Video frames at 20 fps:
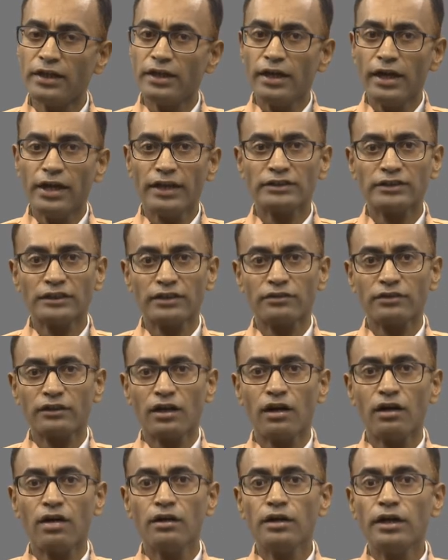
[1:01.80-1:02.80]
etc.,
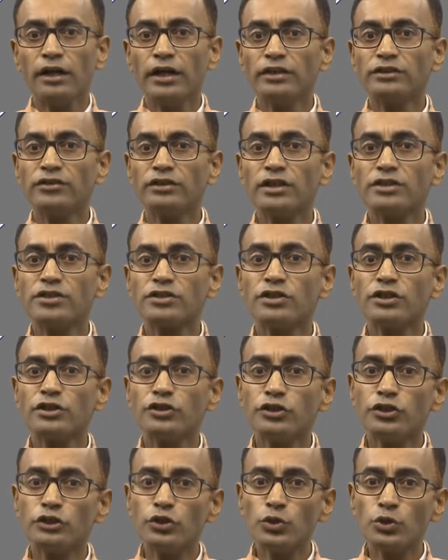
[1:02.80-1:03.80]
it is
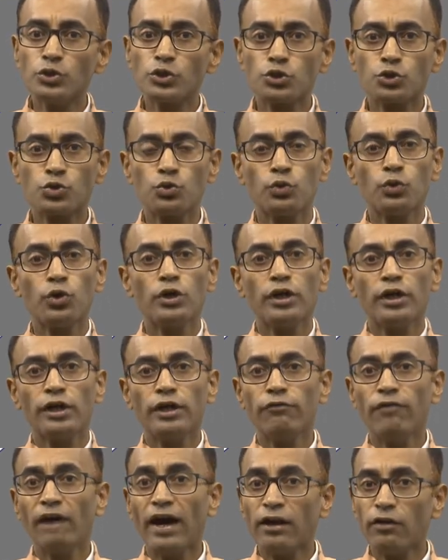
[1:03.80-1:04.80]
reduced to
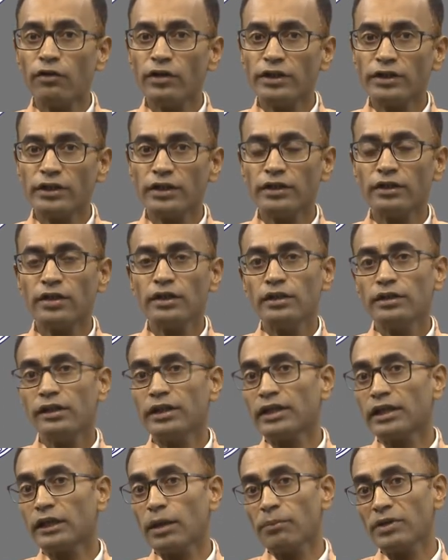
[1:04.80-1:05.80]
evaluating the
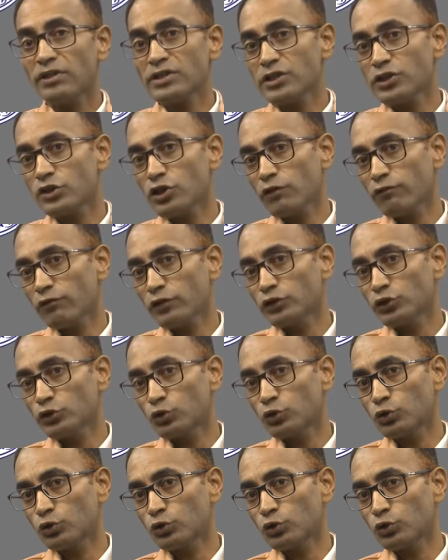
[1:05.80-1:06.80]
capacity of a
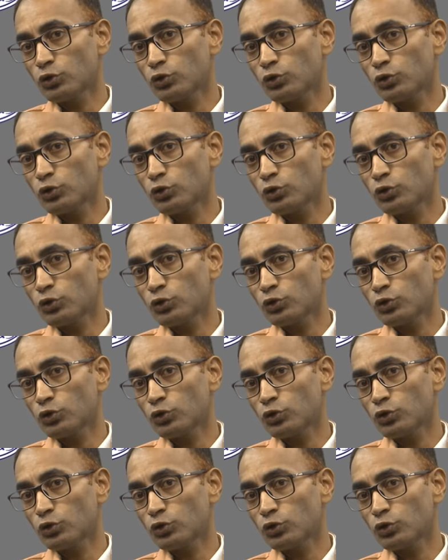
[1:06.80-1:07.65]
student to store